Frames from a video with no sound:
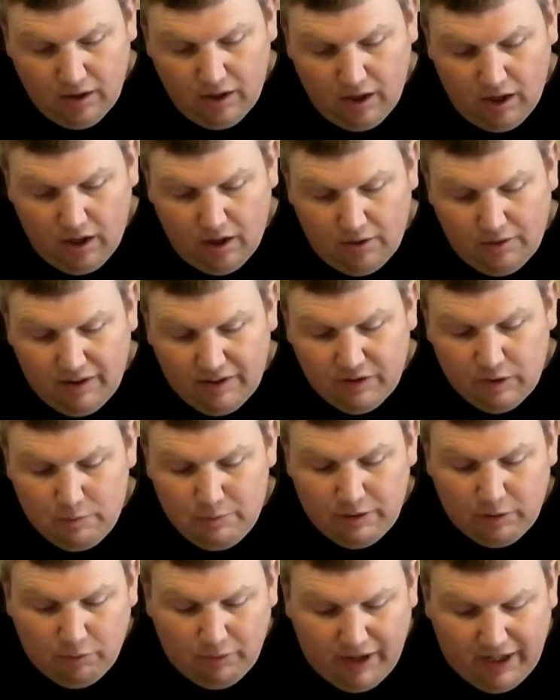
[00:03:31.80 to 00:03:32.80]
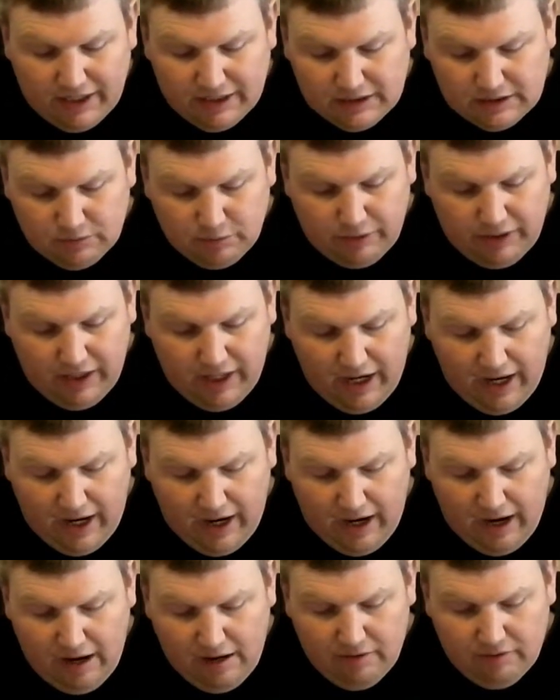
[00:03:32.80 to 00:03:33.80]
Out of the Midwest, we
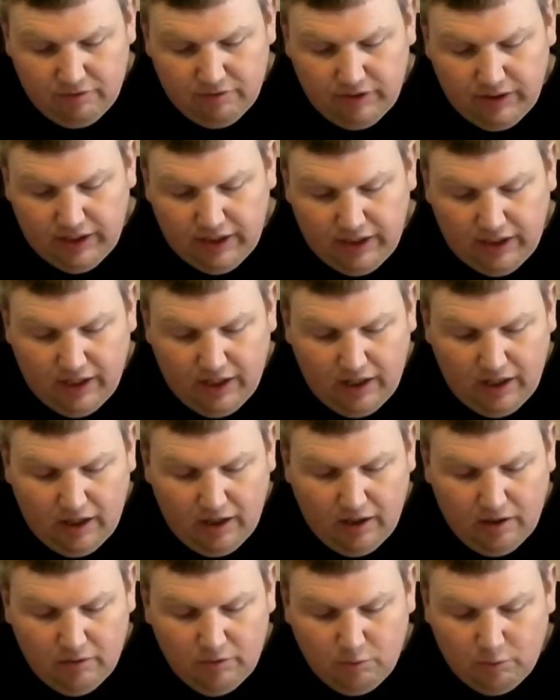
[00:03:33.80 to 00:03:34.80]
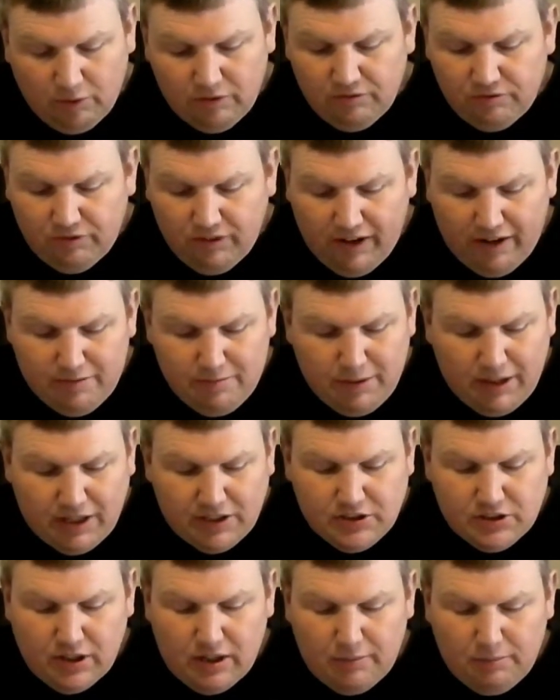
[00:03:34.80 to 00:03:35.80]
have the 1-5
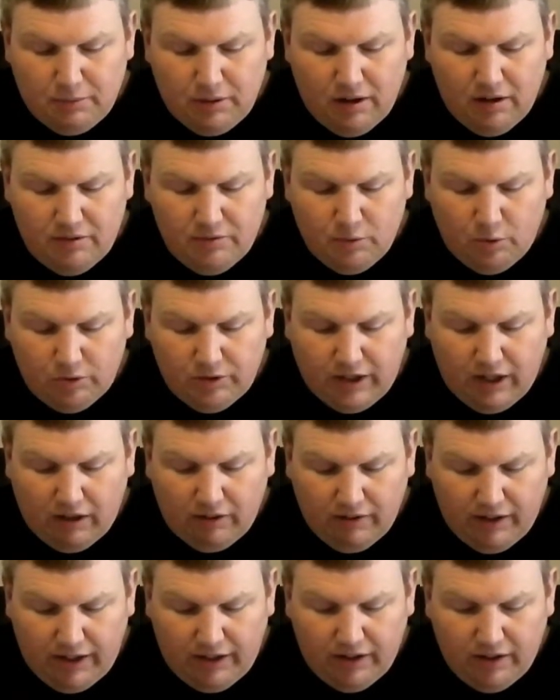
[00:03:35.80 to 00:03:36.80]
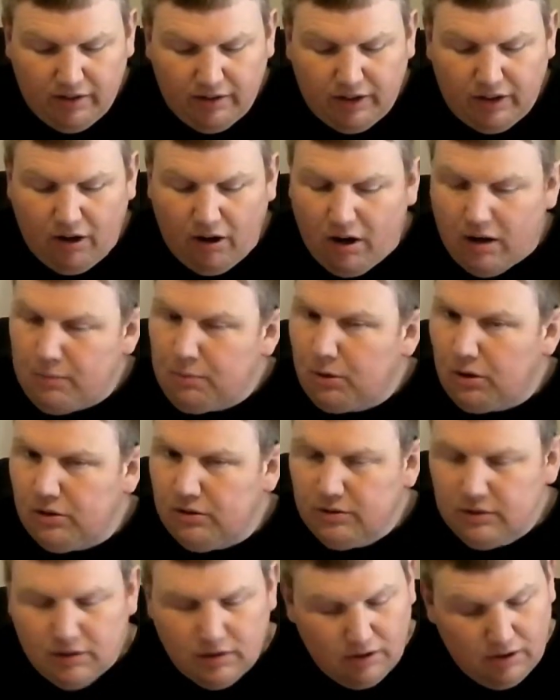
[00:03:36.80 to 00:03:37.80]
matchup of North Carolina and
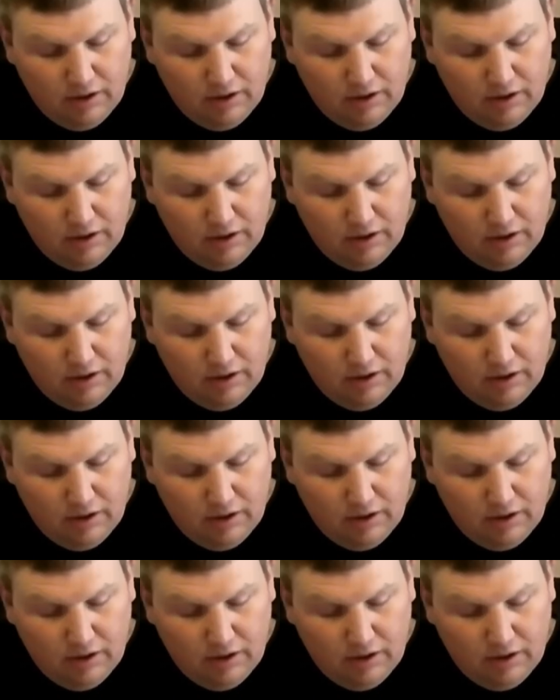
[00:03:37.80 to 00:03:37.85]
Auburn.